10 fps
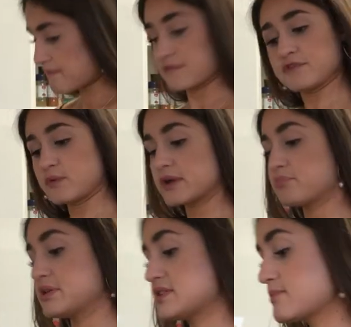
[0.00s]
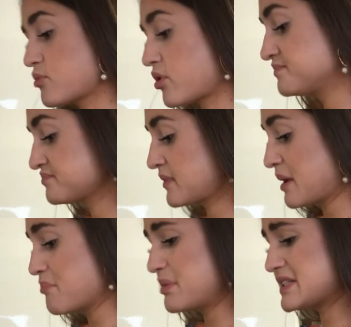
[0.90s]
do you want to put some more,
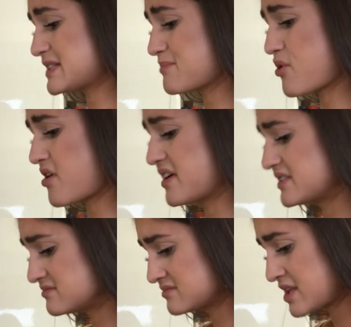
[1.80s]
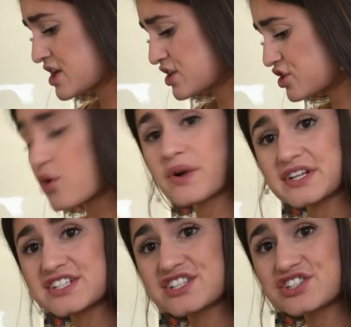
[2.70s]
put some more in. No one is
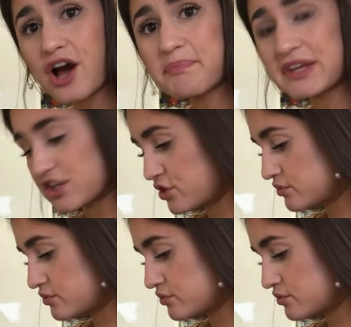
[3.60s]
stopping you.